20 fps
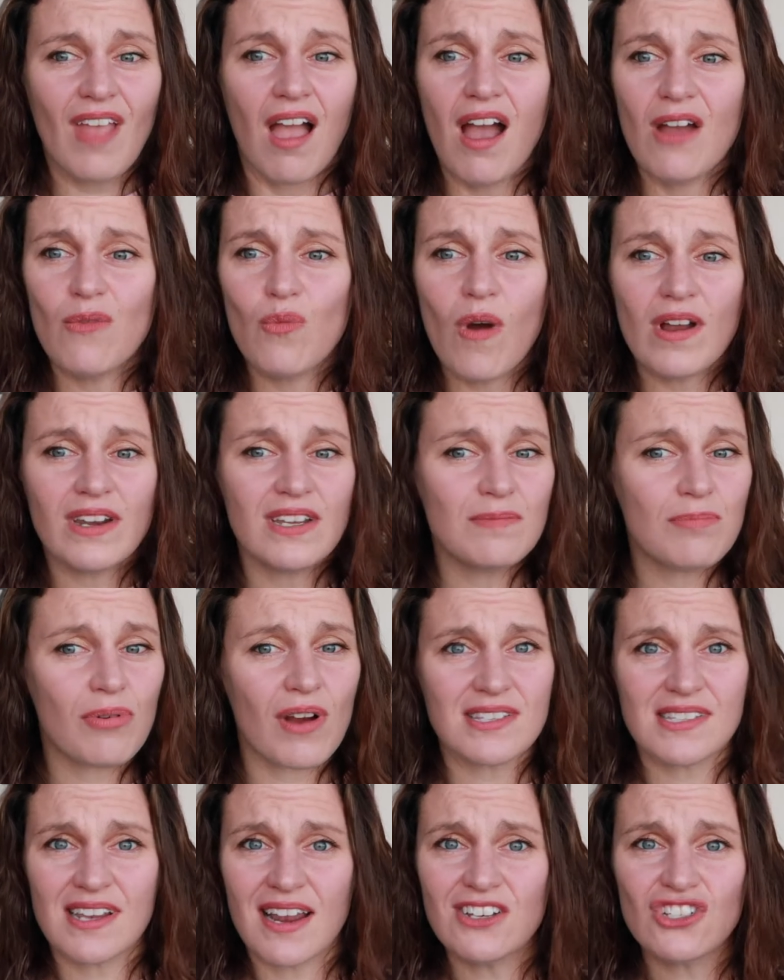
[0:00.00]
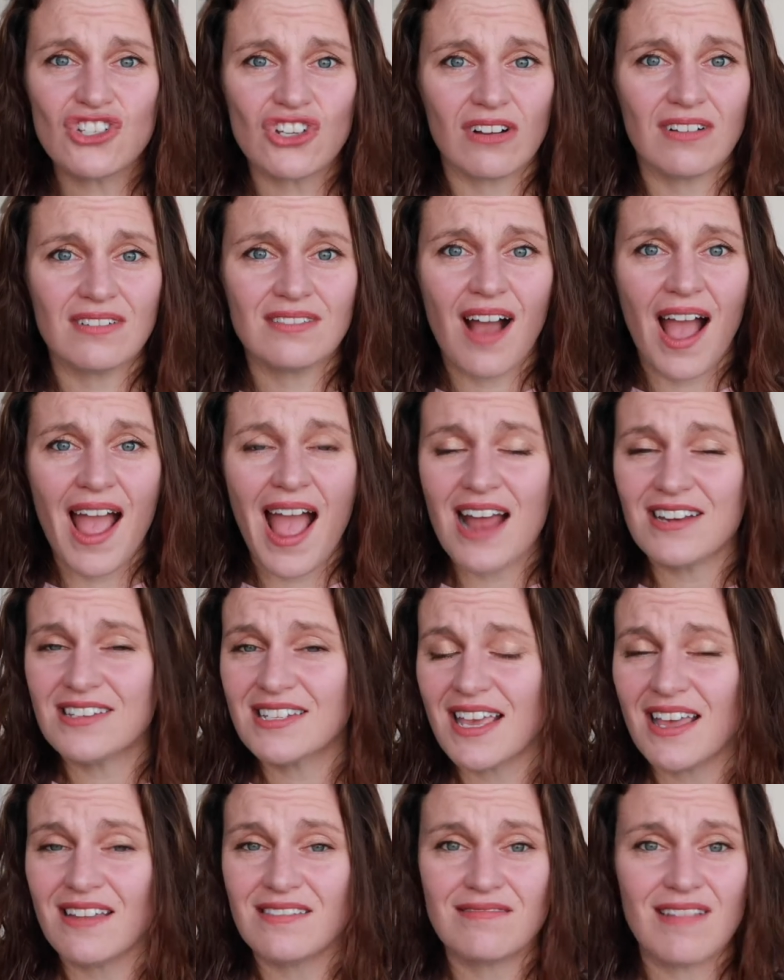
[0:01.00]
I wanted presidential. I had to
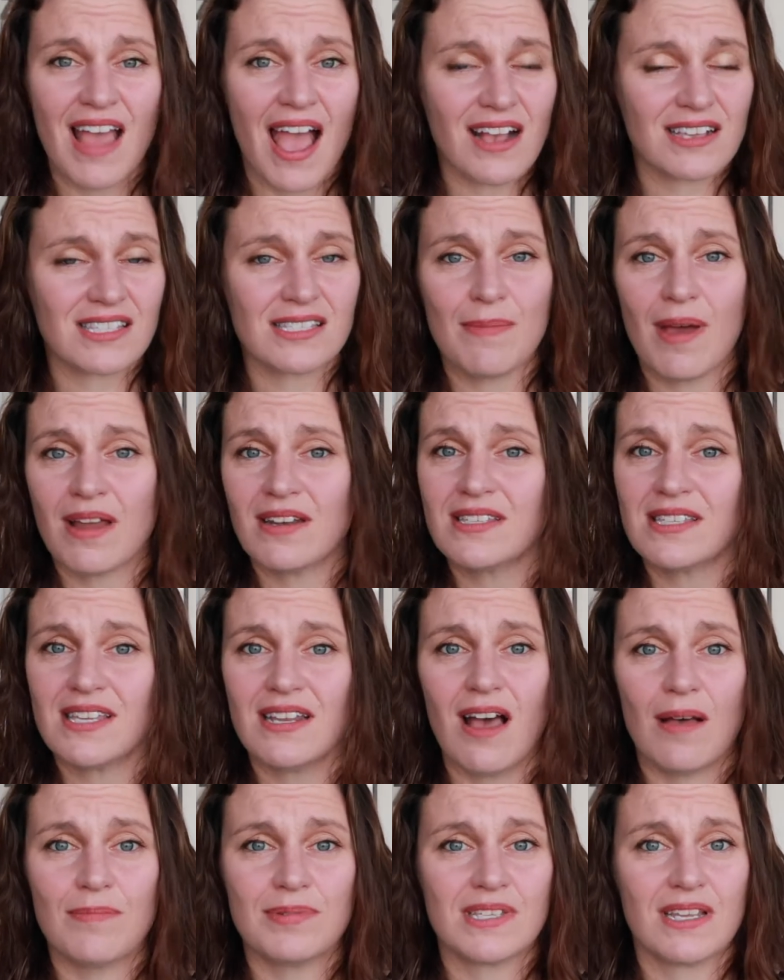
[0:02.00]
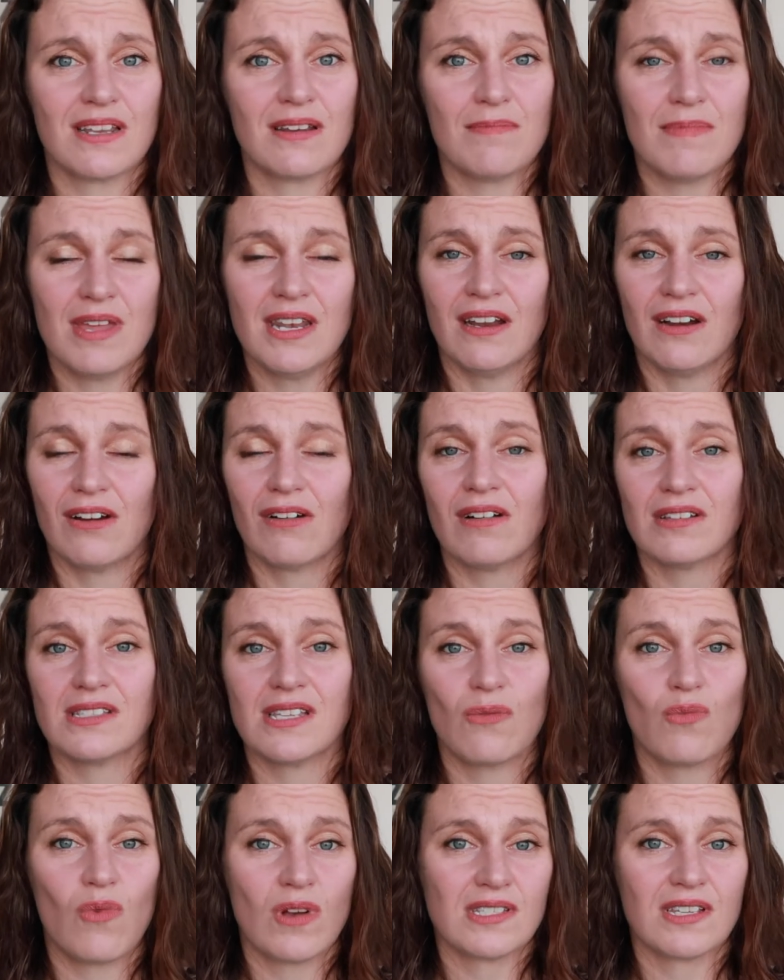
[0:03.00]
get X amount of sit-ups in a minute or else
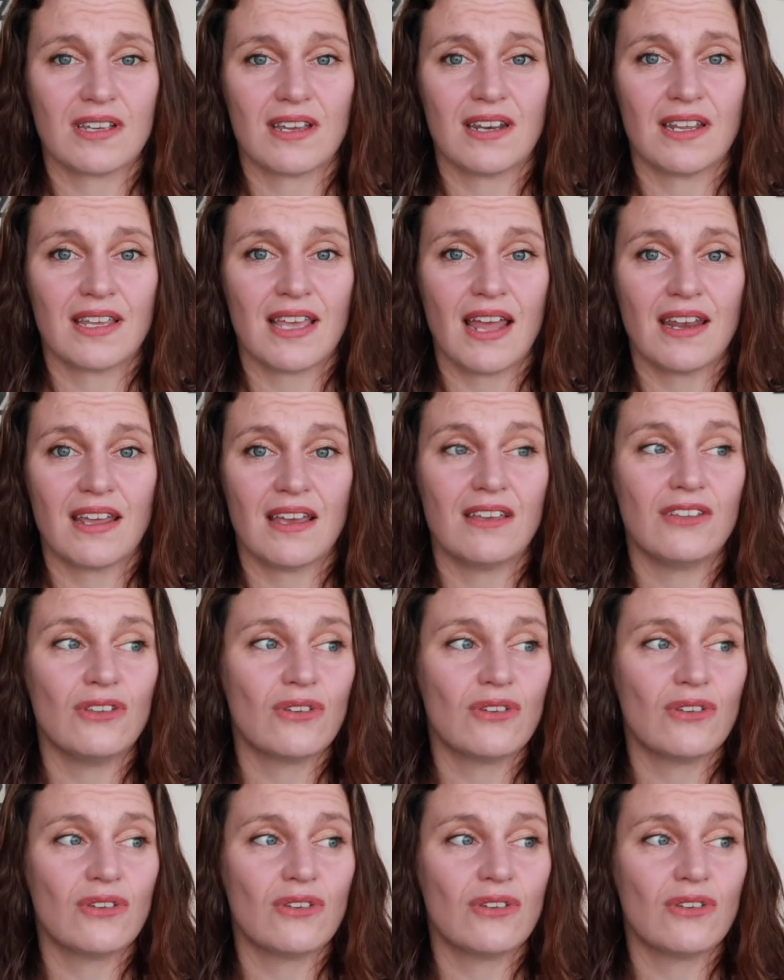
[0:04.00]
I wasn't gonna get it.